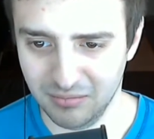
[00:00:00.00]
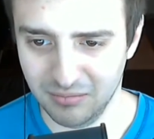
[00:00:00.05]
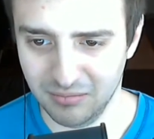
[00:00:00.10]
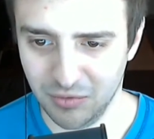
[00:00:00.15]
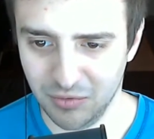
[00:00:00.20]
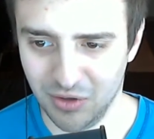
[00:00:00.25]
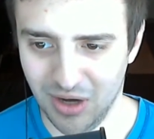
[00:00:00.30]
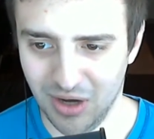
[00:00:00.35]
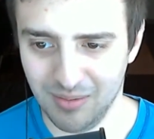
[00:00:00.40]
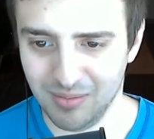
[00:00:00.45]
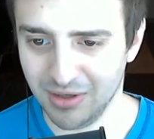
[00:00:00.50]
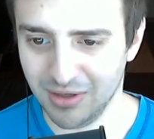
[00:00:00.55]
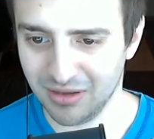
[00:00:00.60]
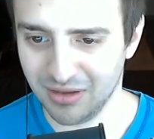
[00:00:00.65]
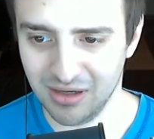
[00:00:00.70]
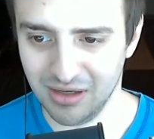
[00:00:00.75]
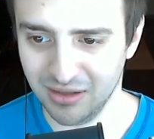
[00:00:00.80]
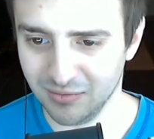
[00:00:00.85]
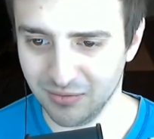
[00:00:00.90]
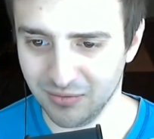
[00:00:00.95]
grabbing
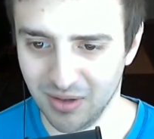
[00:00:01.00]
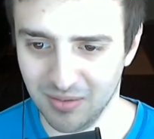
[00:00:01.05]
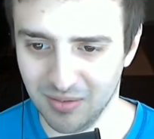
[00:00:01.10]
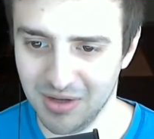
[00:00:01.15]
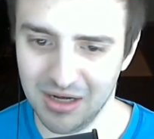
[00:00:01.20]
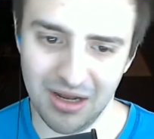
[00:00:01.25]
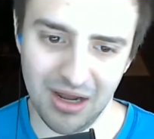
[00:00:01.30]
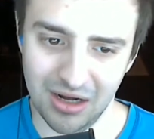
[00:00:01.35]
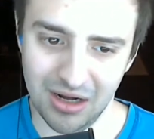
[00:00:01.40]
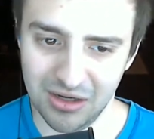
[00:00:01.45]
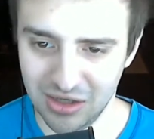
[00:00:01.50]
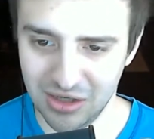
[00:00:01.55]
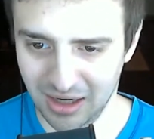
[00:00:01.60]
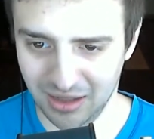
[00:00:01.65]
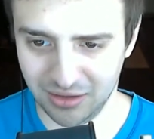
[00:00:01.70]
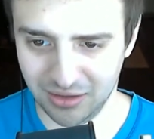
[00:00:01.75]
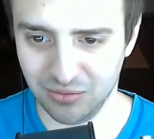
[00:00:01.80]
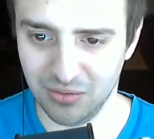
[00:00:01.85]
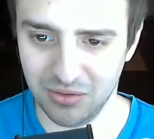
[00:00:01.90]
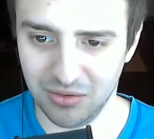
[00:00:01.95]
things from an
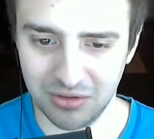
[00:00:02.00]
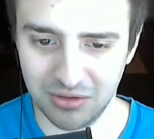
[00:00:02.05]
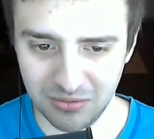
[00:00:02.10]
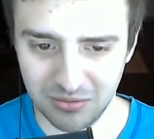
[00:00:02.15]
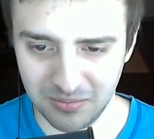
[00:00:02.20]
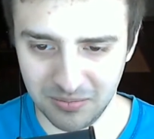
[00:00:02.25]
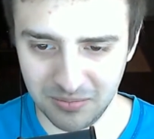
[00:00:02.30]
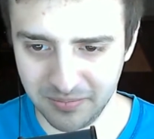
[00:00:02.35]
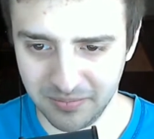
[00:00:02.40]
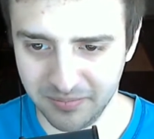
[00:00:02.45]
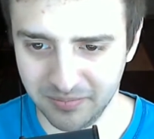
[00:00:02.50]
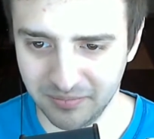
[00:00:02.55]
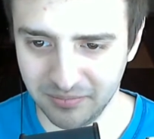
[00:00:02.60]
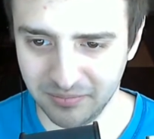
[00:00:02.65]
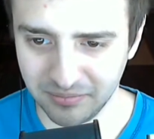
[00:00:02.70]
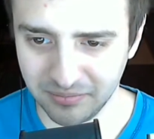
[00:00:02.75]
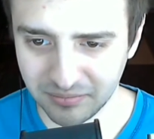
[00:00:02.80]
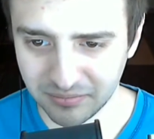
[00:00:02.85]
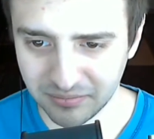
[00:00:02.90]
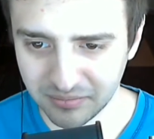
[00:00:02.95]
AJAX source.
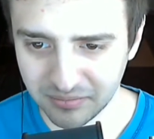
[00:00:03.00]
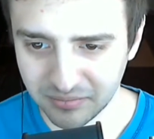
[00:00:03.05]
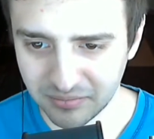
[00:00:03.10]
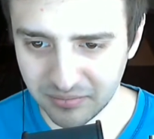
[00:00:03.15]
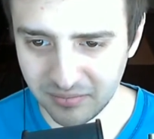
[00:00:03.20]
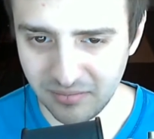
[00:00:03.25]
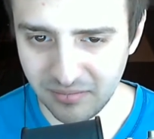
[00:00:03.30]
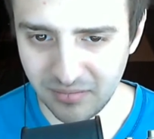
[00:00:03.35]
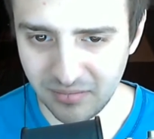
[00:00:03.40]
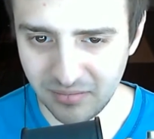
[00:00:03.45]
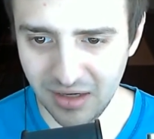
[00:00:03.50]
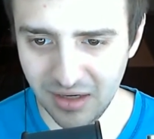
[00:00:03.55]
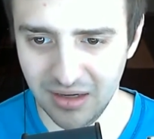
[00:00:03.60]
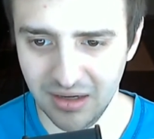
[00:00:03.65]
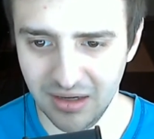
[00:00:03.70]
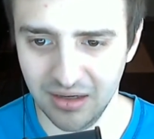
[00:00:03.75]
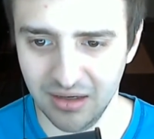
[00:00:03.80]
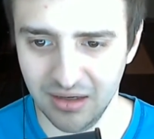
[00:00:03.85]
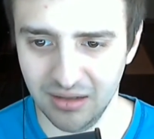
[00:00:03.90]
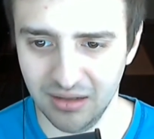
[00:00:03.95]

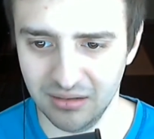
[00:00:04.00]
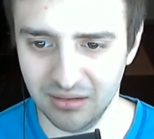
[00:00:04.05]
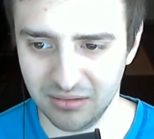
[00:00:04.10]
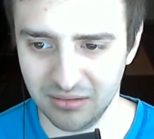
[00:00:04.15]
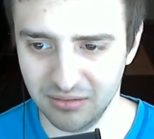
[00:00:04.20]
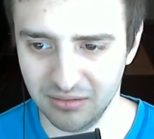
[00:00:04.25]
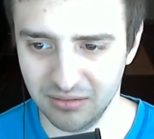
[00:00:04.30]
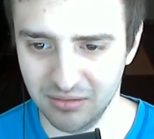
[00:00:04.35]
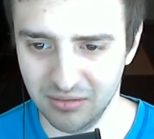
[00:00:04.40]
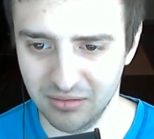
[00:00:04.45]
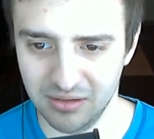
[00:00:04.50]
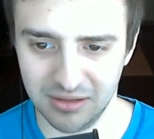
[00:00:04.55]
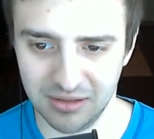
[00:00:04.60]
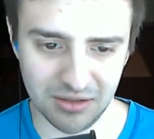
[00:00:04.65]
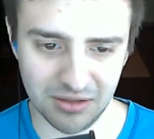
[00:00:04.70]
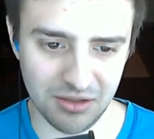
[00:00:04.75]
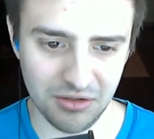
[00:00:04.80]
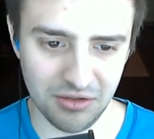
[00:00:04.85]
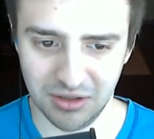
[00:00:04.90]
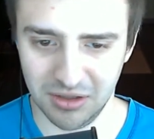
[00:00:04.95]
And this
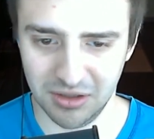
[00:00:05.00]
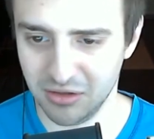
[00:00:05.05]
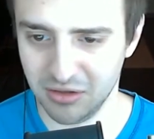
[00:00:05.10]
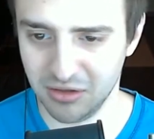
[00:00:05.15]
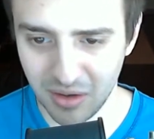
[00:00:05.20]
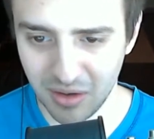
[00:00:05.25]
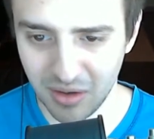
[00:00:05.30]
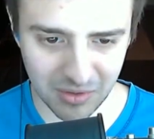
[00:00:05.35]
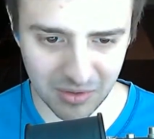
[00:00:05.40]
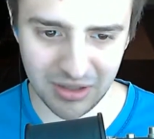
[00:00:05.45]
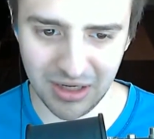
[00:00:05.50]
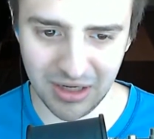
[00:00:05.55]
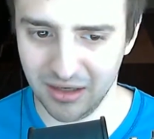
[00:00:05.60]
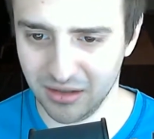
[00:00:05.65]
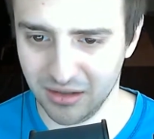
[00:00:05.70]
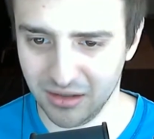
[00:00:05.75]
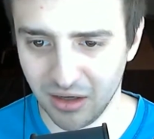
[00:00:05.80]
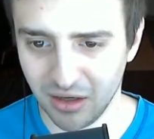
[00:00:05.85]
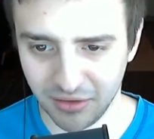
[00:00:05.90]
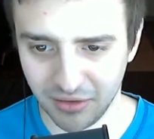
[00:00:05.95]
is using no Ember
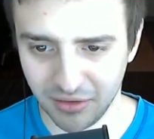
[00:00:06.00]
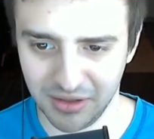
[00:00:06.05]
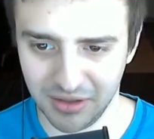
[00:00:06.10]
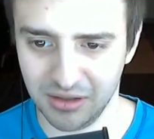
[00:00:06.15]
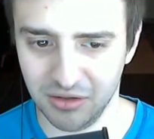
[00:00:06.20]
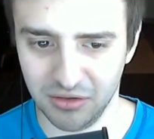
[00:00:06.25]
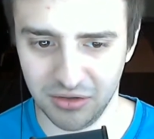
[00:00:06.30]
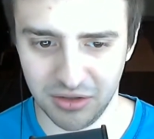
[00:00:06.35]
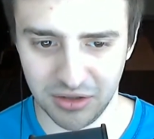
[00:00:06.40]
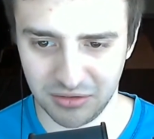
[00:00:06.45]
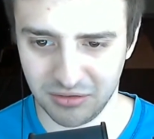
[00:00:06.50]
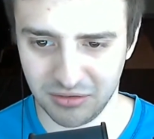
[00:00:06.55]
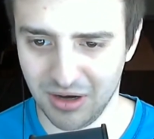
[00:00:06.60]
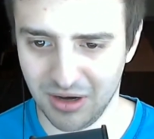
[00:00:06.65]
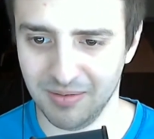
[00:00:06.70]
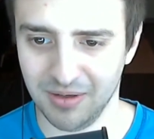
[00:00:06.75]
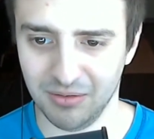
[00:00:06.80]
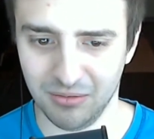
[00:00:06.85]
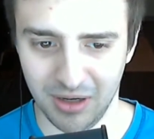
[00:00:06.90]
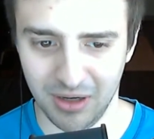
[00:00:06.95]
data, nothing. You're just
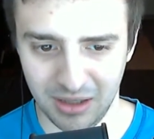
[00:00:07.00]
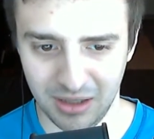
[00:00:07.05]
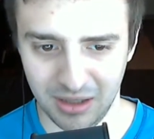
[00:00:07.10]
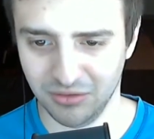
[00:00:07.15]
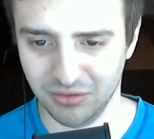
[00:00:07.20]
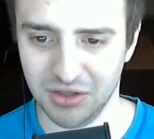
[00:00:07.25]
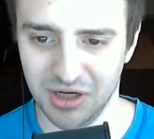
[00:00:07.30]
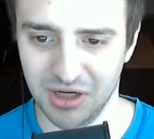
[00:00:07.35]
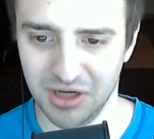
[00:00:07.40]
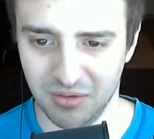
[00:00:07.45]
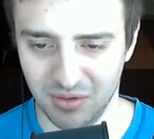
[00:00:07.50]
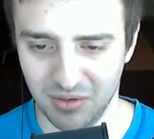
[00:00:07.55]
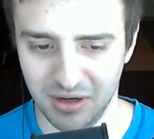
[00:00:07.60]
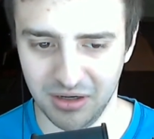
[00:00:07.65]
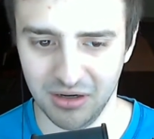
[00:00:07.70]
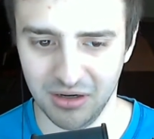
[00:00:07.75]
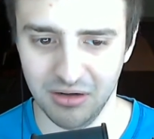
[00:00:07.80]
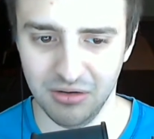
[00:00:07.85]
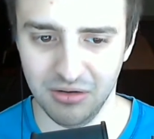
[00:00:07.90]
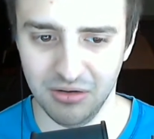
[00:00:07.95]
grabbing regular
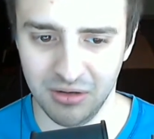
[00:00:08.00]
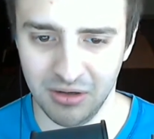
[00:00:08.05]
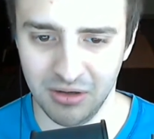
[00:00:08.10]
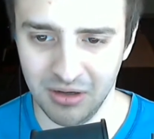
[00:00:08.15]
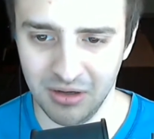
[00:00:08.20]
jQuery code,